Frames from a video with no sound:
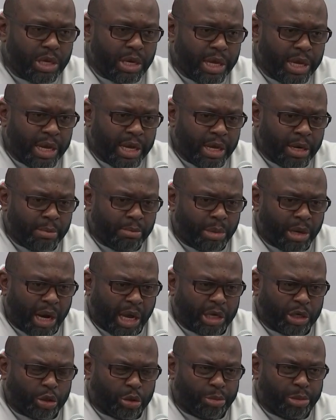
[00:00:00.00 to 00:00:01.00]
But
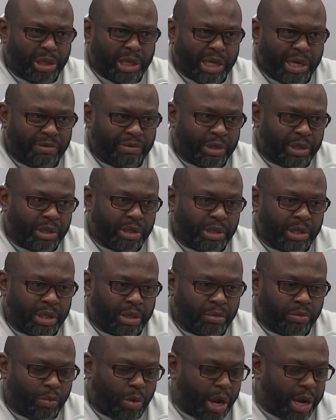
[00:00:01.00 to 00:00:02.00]
I do believe
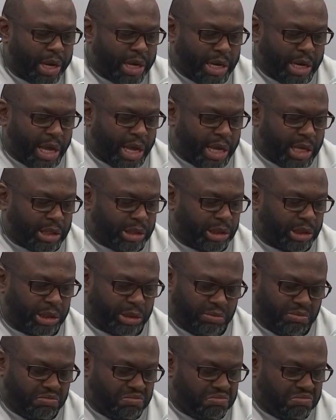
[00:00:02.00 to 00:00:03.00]
that Ryan Day
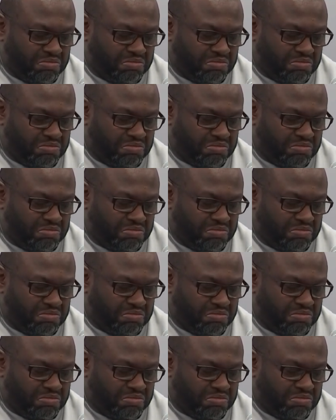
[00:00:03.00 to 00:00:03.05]
is